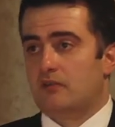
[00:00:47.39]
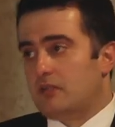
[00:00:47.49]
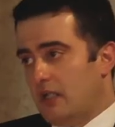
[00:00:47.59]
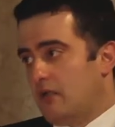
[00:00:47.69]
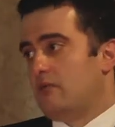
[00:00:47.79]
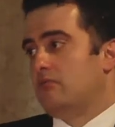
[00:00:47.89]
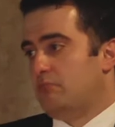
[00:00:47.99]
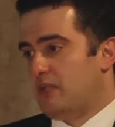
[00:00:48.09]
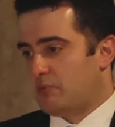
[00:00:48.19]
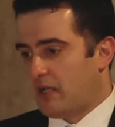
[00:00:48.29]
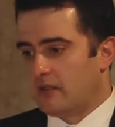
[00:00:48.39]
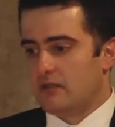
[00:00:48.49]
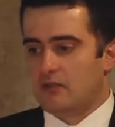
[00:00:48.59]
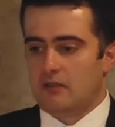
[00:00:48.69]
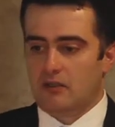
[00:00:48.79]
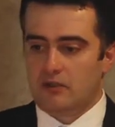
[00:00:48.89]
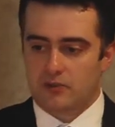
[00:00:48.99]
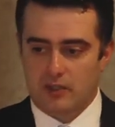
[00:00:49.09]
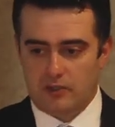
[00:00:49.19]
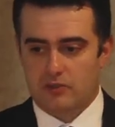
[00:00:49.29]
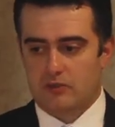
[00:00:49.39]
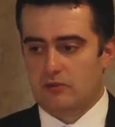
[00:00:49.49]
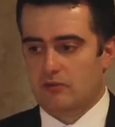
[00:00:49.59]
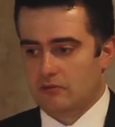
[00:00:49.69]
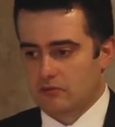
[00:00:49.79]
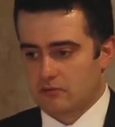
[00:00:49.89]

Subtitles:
You take best practices and you try to